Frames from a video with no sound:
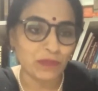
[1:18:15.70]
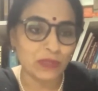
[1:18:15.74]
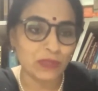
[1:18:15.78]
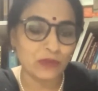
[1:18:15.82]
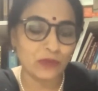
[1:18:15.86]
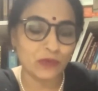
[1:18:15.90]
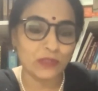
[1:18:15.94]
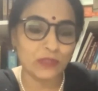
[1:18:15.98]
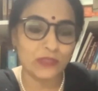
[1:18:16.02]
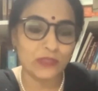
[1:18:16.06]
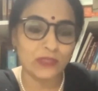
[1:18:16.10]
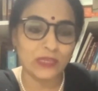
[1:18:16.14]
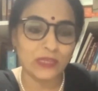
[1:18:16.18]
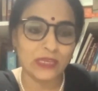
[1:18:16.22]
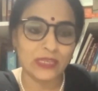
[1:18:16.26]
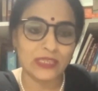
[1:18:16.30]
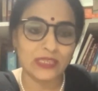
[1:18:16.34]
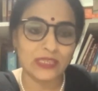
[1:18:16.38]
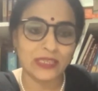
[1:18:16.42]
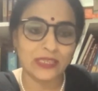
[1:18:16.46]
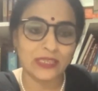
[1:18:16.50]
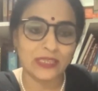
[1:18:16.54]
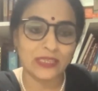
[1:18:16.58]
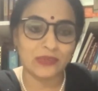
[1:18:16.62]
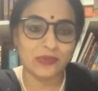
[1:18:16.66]
So it's
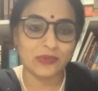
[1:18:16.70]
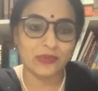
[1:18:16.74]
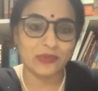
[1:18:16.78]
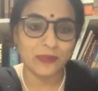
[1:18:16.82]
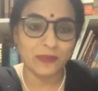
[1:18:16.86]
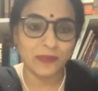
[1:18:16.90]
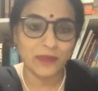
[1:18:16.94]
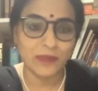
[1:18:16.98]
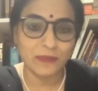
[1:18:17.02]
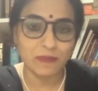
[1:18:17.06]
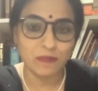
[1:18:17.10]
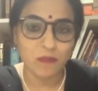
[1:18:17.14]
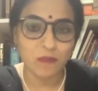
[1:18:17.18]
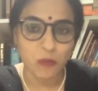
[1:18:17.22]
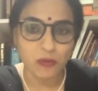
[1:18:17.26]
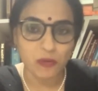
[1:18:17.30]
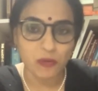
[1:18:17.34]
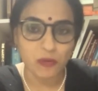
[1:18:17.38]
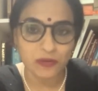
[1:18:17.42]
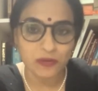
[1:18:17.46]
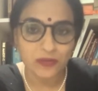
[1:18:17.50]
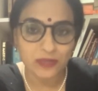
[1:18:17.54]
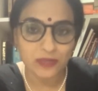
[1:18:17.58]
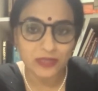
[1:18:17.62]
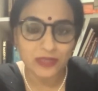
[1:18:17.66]
extremely
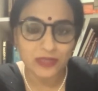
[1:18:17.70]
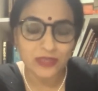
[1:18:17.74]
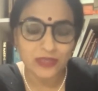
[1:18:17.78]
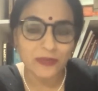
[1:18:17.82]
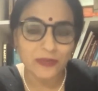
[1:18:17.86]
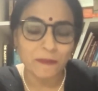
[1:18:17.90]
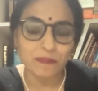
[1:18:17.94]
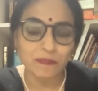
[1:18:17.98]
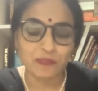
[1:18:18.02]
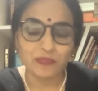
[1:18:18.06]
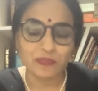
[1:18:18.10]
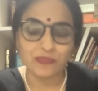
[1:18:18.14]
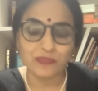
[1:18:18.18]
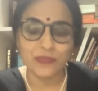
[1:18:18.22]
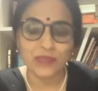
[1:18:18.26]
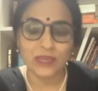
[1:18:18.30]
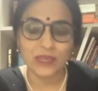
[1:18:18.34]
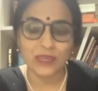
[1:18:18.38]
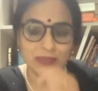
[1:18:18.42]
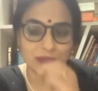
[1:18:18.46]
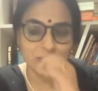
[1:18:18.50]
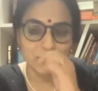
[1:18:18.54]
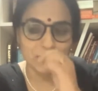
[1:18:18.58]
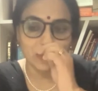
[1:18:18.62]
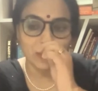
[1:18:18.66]
important
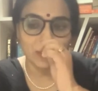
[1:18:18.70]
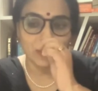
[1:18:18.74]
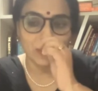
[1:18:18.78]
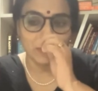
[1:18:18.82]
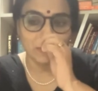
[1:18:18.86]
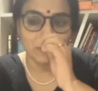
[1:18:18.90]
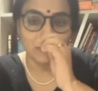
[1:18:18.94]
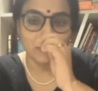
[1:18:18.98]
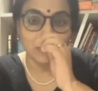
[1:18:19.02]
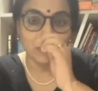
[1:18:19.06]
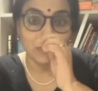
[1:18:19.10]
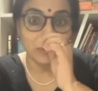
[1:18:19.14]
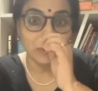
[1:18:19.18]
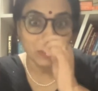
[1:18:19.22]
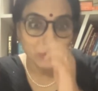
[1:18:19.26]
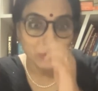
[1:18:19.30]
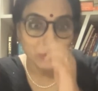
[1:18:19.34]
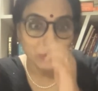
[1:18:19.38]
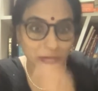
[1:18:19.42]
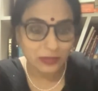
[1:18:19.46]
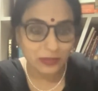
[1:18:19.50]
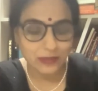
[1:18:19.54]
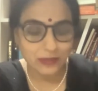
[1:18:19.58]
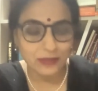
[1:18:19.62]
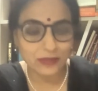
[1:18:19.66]
that we
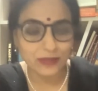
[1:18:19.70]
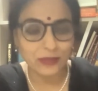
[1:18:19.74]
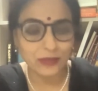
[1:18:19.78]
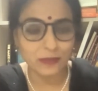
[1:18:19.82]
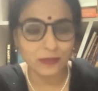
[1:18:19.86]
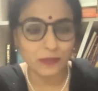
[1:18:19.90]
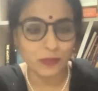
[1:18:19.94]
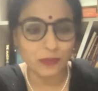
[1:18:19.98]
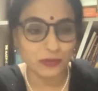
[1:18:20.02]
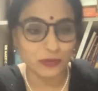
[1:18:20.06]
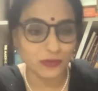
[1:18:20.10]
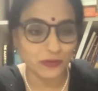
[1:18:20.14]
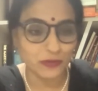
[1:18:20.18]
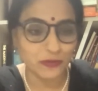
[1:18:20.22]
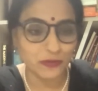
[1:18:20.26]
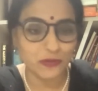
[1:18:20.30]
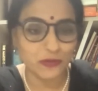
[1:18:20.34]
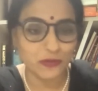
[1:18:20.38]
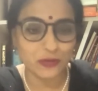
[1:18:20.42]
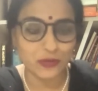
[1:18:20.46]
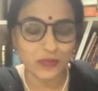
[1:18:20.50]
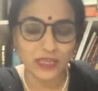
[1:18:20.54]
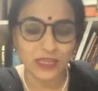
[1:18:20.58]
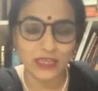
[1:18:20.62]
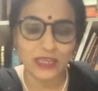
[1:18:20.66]
heard both of you
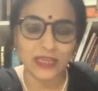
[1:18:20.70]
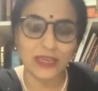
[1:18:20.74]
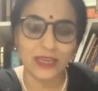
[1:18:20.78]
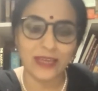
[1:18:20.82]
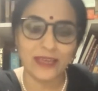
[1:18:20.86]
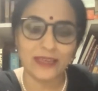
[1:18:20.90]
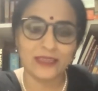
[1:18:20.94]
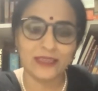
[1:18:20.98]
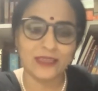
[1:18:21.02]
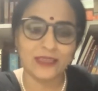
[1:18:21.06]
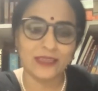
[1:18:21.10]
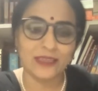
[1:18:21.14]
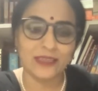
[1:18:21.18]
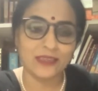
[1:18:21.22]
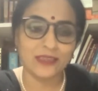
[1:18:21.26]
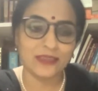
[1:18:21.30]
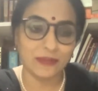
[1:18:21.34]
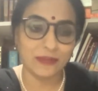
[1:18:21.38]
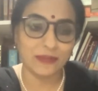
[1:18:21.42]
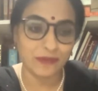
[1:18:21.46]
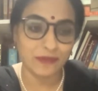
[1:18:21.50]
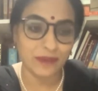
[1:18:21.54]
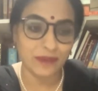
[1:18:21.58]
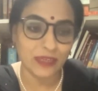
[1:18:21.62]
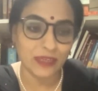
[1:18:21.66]
today, and
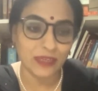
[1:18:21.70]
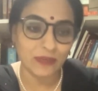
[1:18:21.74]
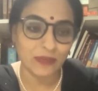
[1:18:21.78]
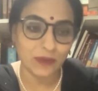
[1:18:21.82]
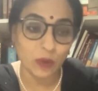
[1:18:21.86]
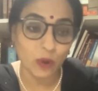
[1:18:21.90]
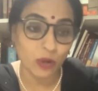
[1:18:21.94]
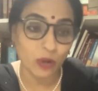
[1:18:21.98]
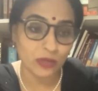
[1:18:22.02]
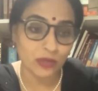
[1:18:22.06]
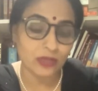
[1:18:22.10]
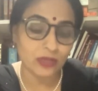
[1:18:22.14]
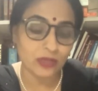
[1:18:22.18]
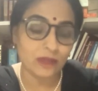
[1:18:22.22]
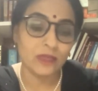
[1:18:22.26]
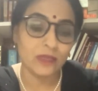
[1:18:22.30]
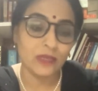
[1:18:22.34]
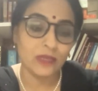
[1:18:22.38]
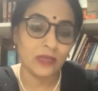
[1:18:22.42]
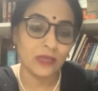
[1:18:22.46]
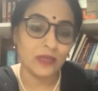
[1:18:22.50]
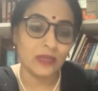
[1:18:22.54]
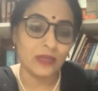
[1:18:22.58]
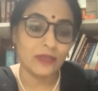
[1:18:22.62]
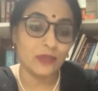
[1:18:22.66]
definitely we got
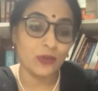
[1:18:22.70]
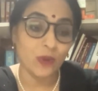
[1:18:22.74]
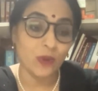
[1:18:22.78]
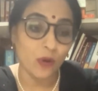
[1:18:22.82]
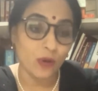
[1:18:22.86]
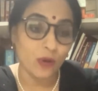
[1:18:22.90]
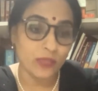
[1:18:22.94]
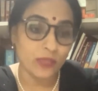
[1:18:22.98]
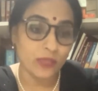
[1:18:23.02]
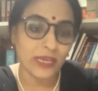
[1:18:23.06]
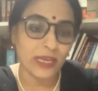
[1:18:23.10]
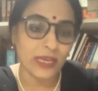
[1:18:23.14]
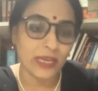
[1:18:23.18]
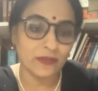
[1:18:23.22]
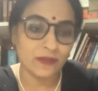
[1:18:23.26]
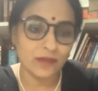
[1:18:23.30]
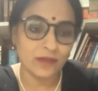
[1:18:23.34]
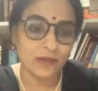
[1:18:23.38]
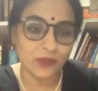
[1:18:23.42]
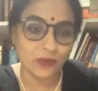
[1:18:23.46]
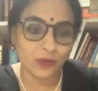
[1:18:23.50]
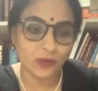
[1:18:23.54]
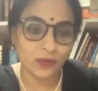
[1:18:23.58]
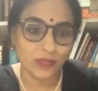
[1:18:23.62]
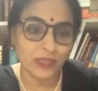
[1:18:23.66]
your side of the
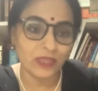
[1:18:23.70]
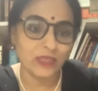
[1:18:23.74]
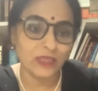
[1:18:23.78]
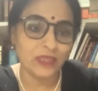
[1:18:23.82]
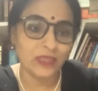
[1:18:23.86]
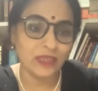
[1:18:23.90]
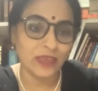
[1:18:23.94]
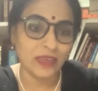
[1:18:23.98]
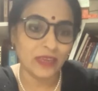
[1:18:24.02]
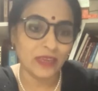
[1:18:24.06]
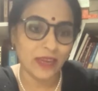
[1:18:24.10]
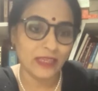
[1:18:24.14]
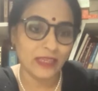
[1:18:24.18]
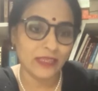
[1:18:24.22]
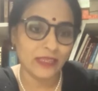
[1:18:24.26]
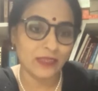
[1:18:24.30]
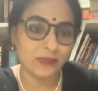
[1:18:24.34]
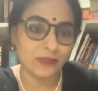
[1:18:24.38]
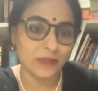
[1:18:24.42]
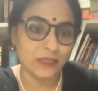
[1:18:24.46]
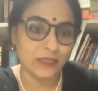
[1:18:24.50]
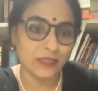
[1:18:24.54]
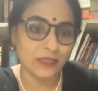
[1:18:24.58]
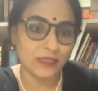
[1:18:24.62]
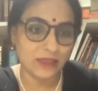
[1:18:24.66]
story, as
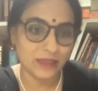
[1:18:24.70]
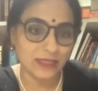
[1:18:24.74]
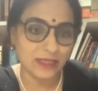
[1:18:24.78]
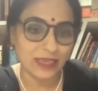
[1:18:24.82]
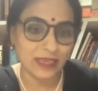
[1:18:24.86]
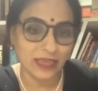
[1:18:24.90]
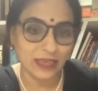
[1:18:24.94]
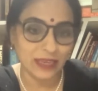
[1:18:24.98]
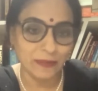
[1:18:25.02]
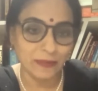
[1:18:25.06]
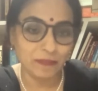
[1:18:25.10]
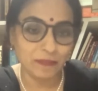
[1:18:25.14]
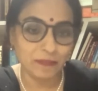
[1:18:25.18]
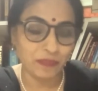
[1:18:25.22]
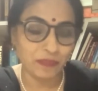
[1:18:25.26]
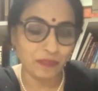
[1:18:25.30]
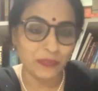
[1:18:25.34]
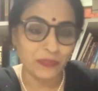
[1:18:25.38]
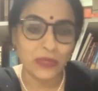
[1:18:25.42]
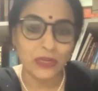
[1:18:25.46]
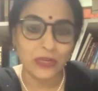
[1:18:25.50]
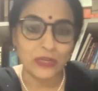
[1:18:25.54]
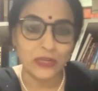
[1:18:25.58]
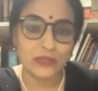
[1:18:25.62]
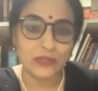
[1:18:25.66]
we say.
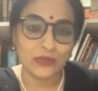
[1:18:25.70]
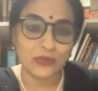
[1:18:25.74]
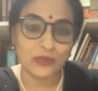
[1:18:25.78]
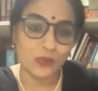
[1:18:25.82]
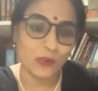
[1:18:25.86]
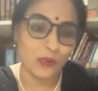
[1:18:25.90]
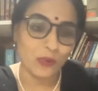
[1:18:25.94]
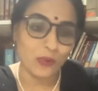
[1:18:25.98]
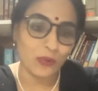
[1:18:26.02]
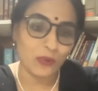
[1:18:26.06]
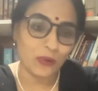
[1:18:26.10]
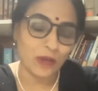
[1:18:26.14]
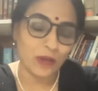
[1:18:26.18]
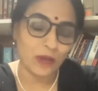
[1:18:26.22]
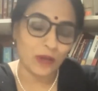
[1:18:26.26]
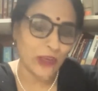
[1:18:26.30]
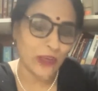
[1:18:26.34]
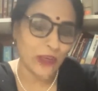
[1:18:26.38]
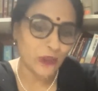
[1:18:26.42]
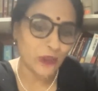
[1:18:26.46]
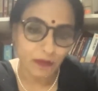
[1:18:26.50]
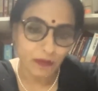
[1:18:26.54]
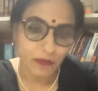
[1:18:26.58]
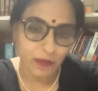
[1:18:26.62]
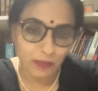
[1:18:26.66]
So
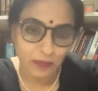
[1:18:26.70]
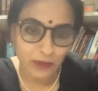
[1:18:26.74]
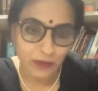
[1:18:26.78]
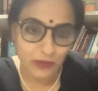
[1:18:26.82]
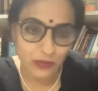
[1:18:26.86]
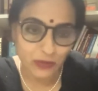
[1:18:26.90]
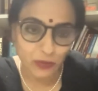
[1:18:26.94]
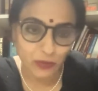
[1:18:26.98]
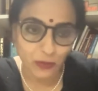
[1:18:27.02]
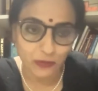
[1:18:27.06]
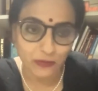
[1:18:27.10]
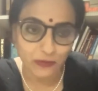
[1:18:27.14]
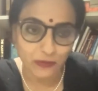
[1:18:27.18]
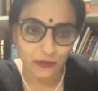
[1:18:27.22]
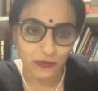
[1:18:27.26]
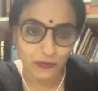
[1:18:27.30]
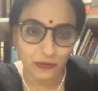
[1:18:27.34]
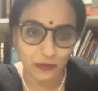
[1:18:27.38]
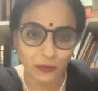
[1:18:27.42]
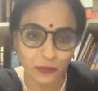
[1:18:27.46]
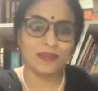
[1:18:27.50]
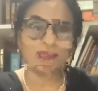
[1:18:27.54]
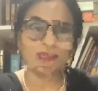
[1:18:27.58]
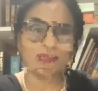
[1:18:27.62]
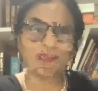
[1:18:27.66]
thank you very much, both of
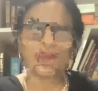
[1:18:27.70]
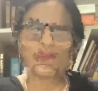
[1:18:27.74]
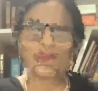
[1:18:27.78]
you.